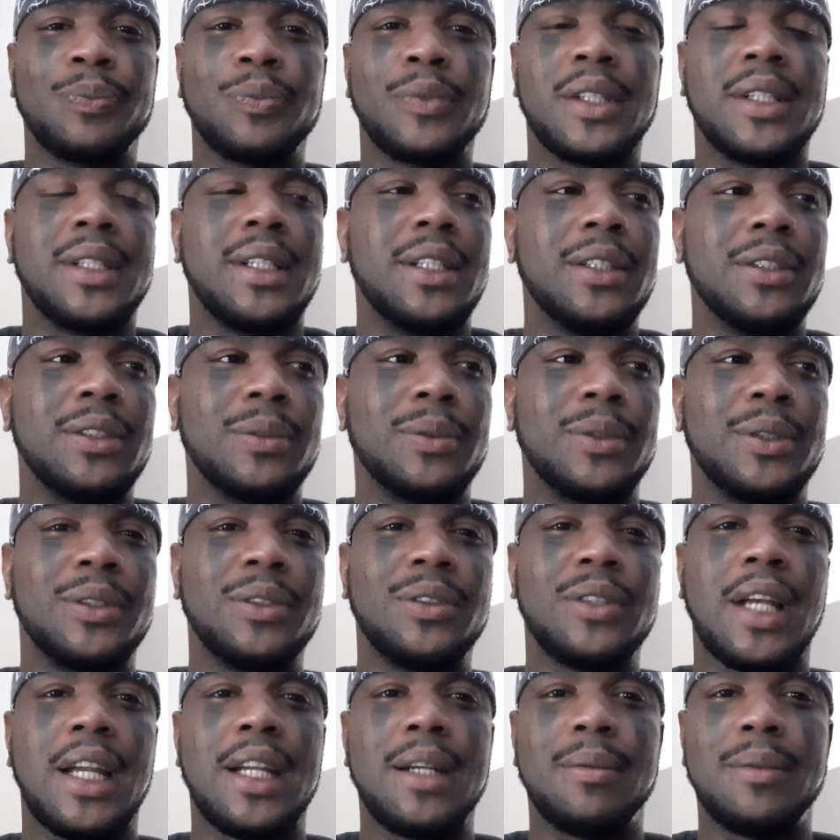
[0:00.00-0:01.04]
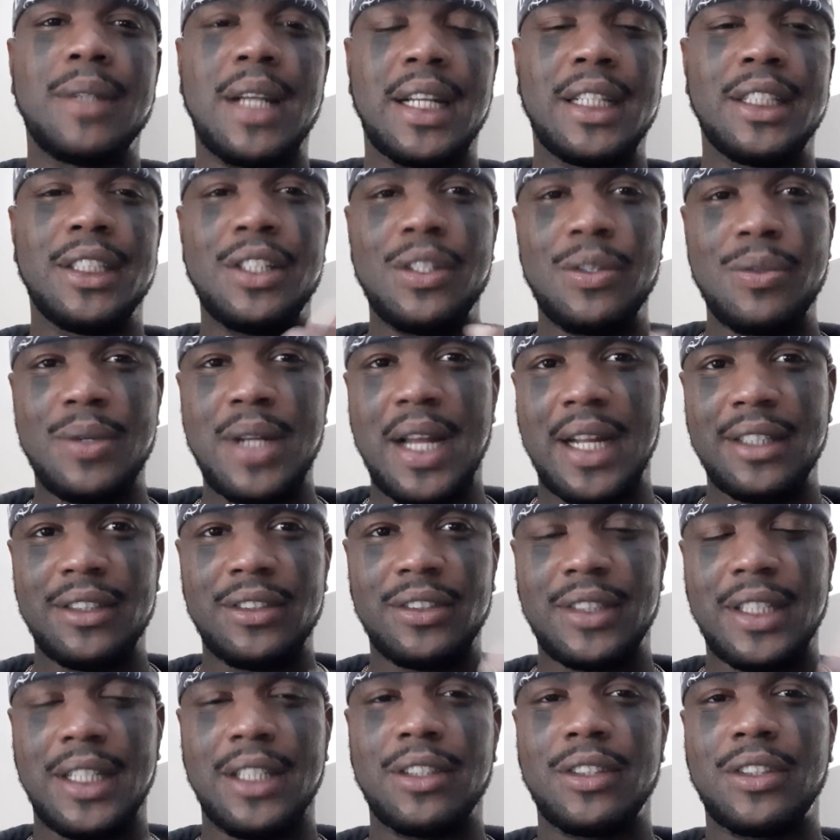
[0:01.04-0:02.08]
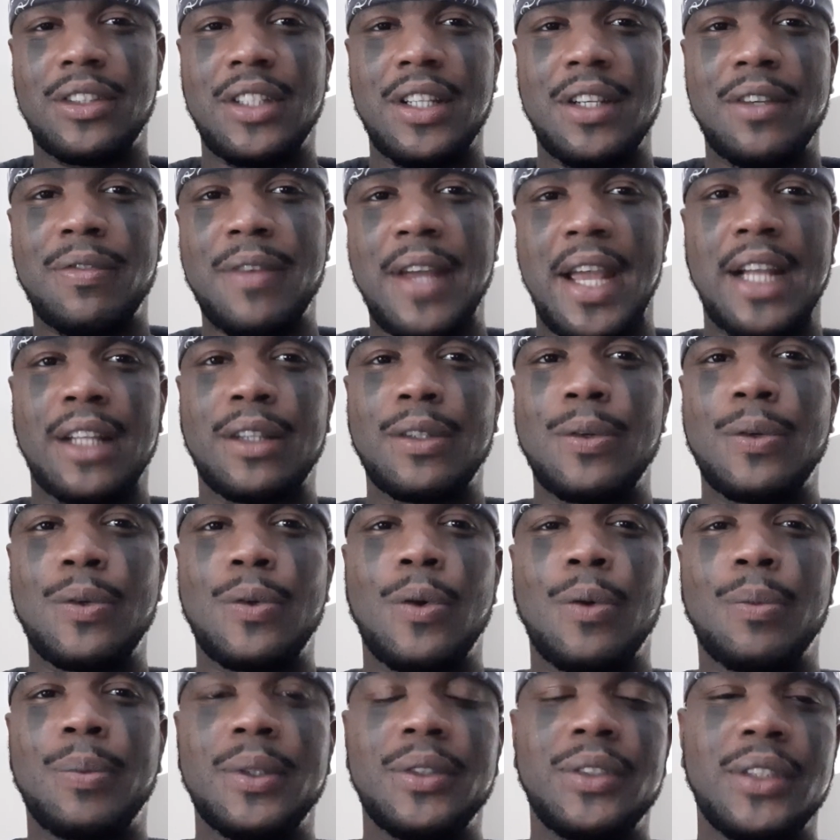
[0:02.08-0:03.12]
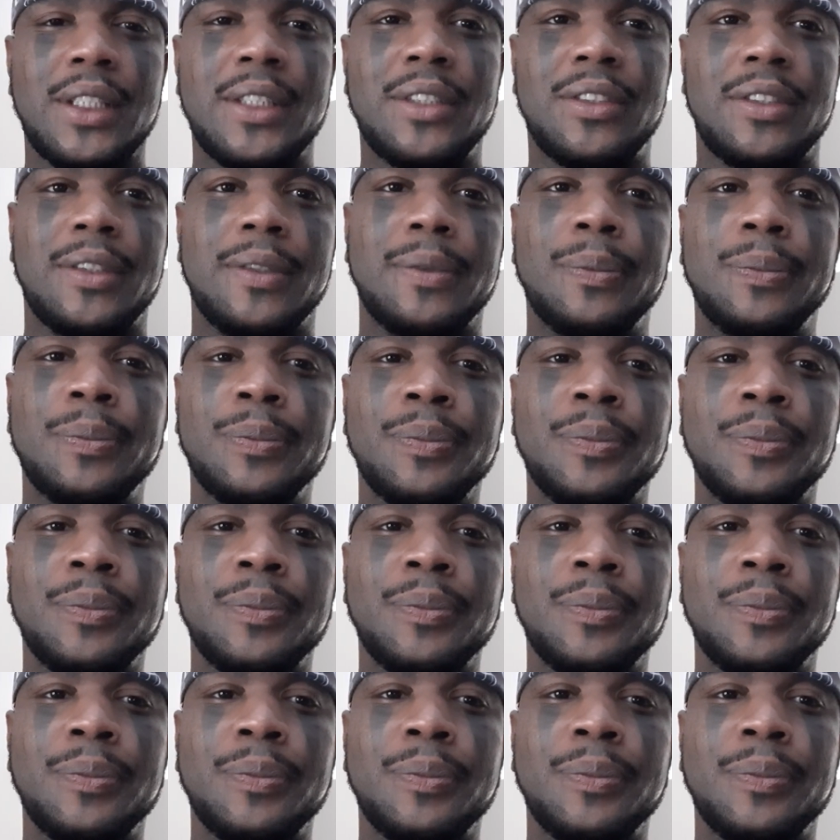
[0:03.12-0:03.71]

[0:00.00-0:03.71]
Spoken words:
In other words, I am not a United States de facto corporate citizen.